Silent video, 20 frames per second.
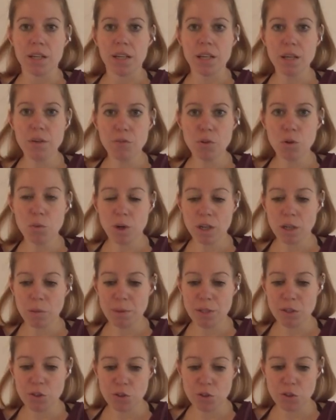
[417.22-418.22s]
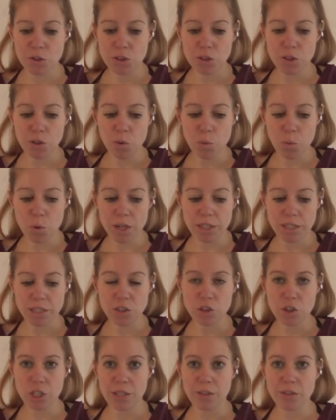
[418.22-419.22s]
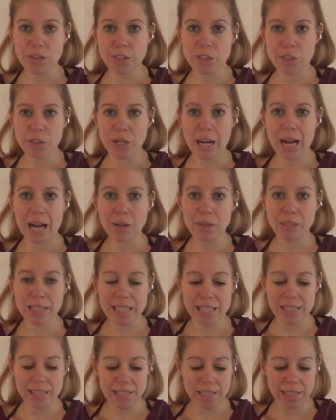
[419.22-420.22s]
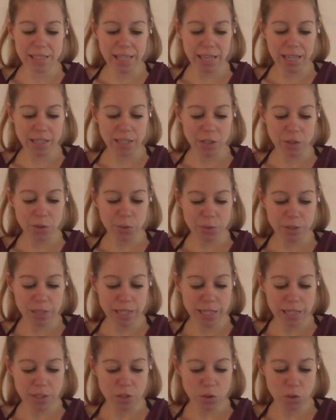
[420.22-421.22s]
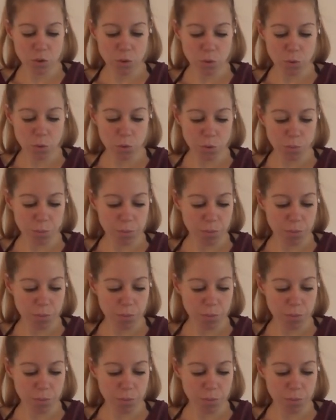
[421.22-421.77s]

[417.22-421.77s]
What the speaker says: If you want to be sure what gender your owl is, then you need to